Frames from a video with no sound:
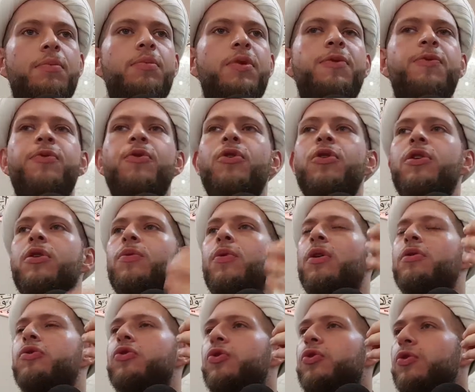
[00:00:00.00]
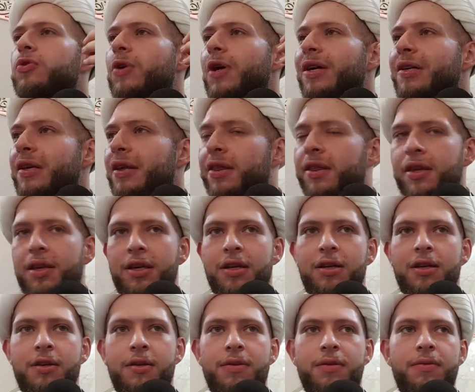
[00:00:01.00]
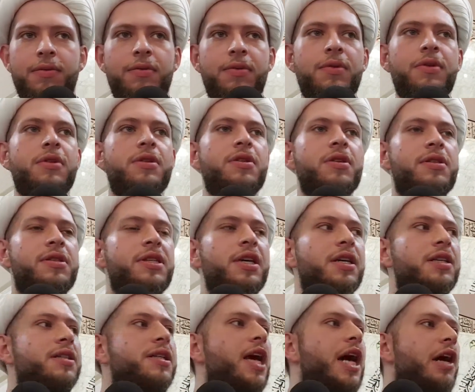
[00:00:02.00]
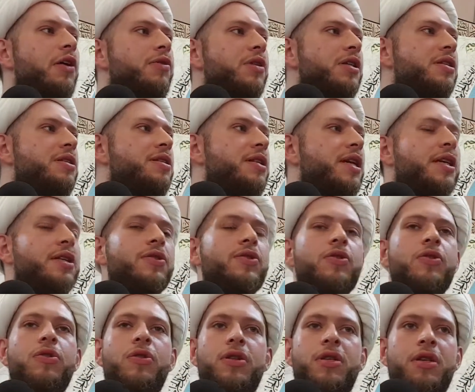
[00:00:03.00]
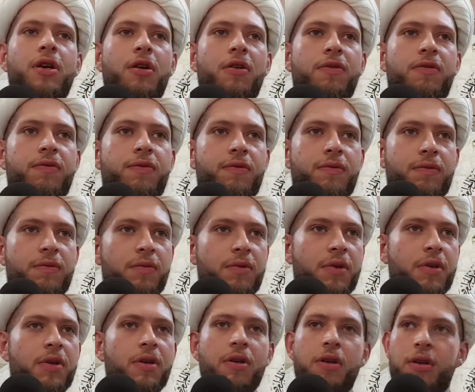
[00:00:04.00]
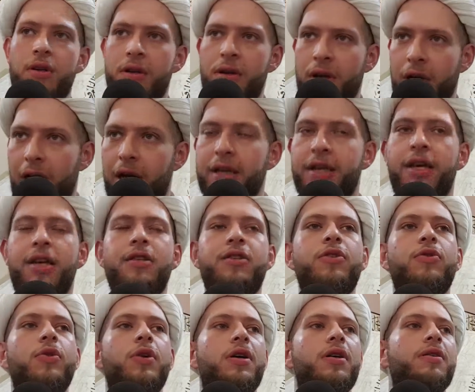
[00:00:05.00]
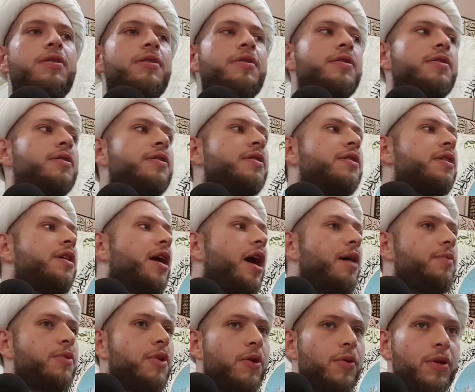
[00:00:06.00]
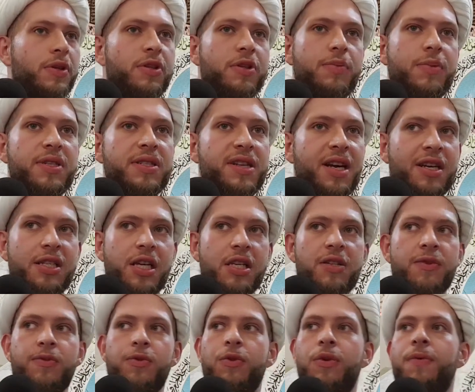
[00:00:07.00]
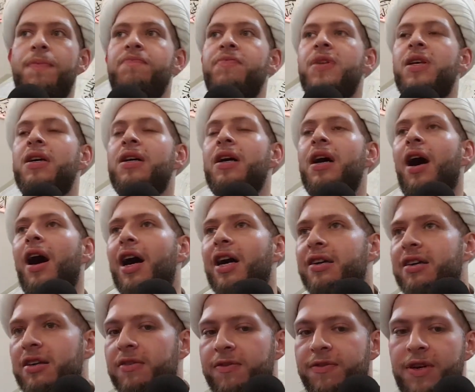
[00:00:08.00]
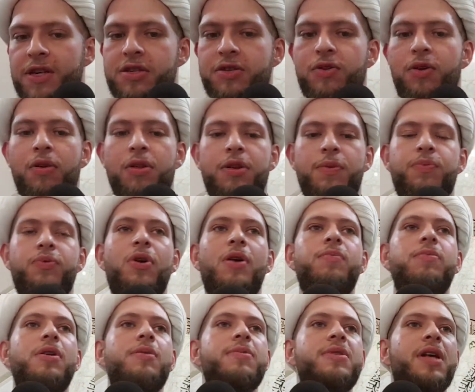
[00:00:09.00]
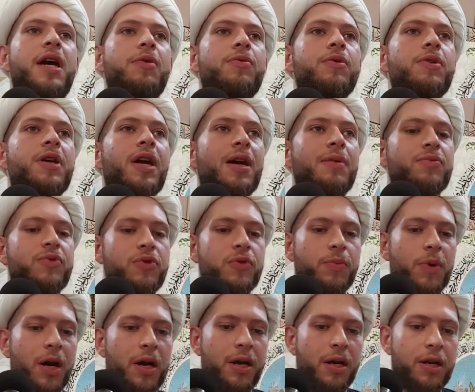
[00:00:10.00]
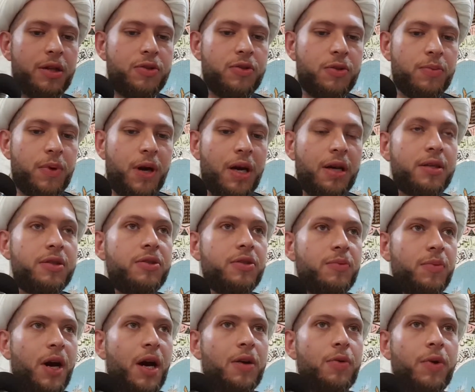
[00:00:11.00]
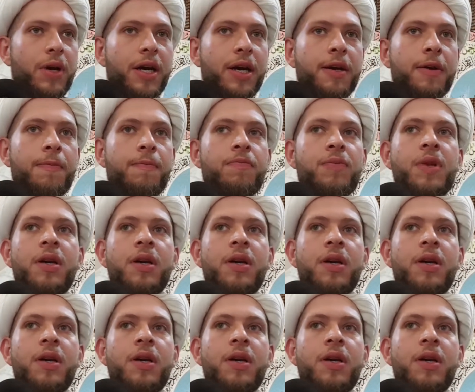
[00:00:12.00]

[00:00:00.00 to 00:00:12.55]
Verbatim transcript: Before you want to do anything, sit down and say to yourself, I can do it. I'm going to be successful. I can face all the problems that will come to my, to my, to my way.